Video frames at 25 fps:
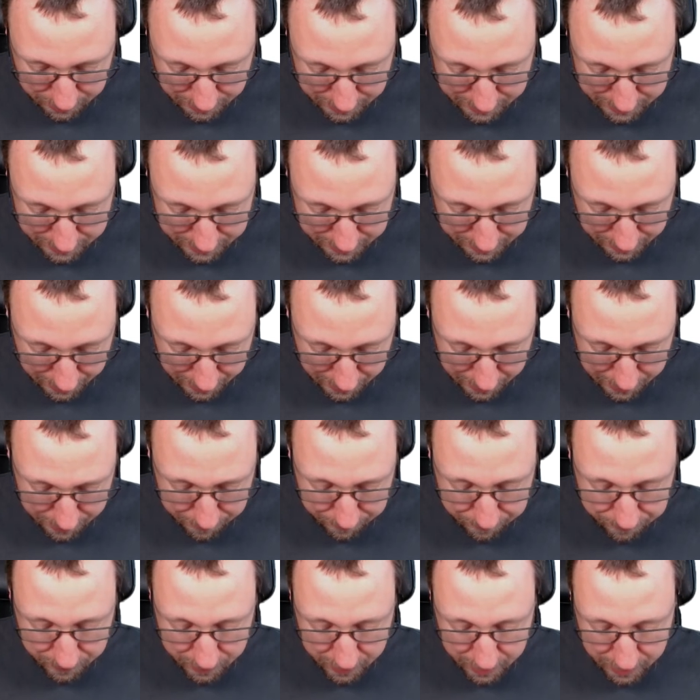
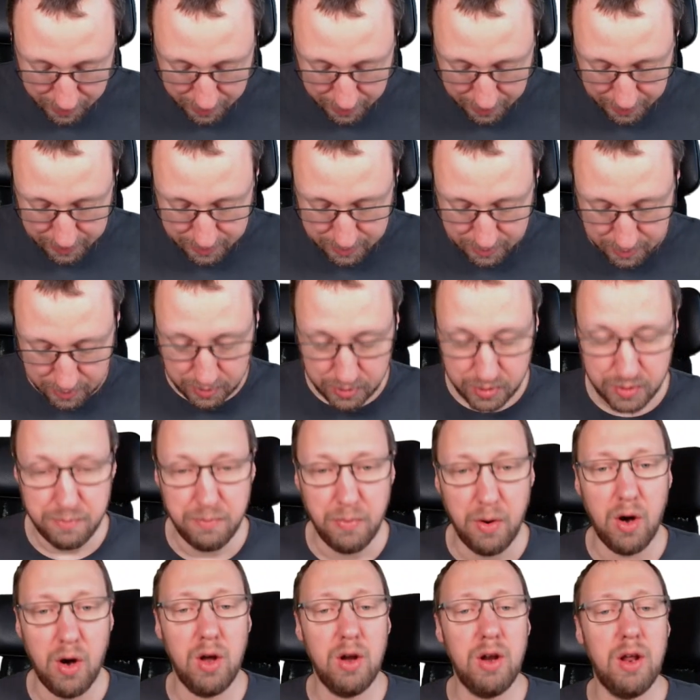star is
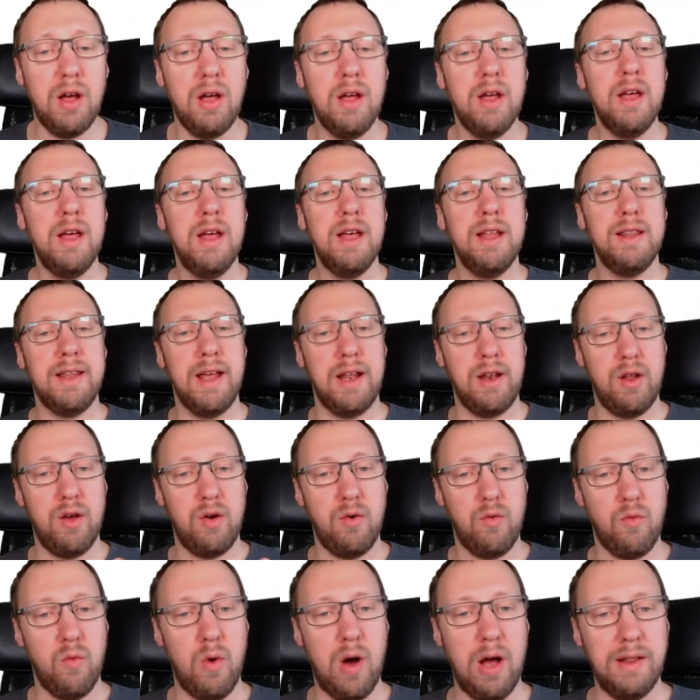smaller than
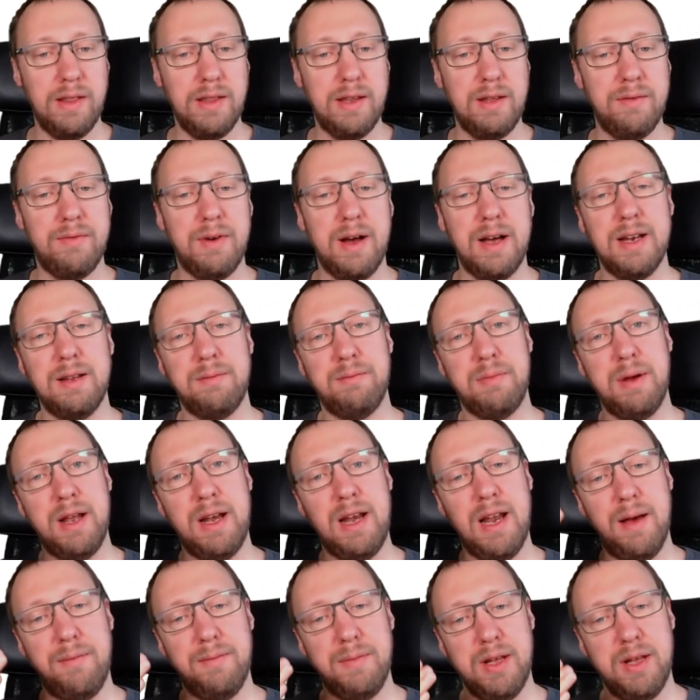1 divided by
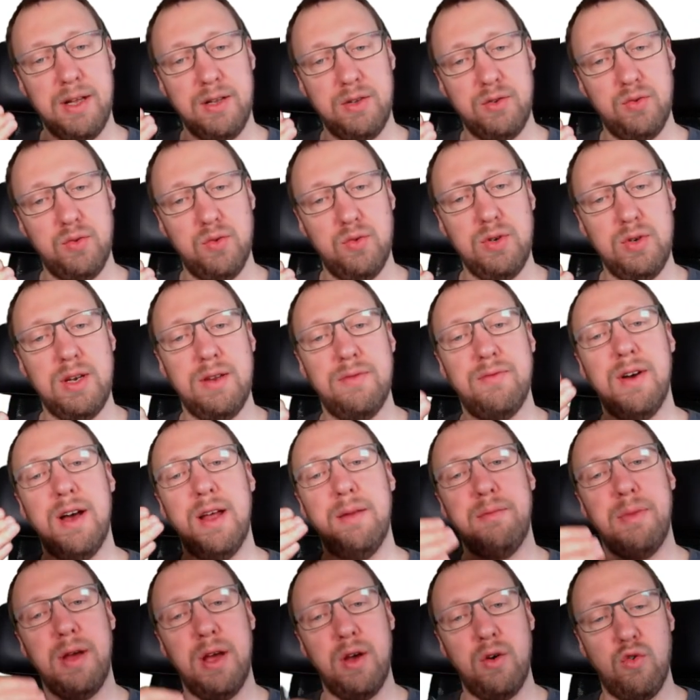lambda 2
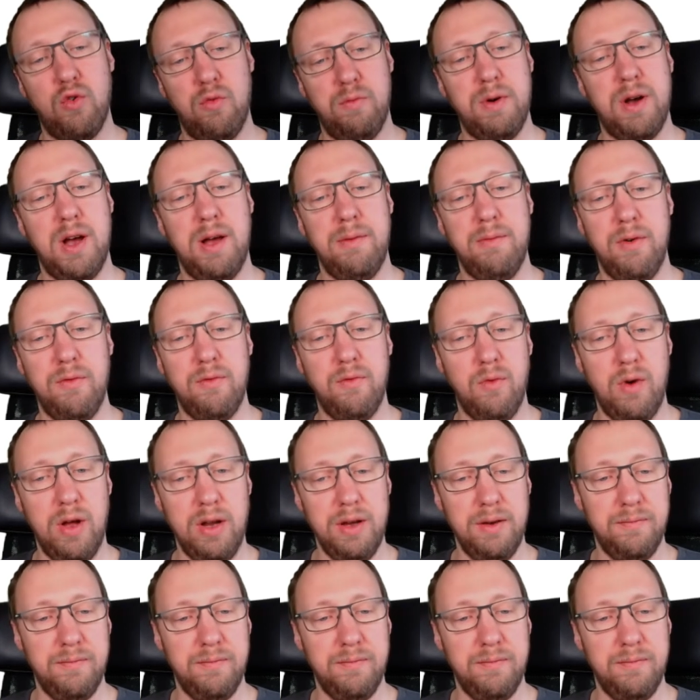divided by rho prime of 1.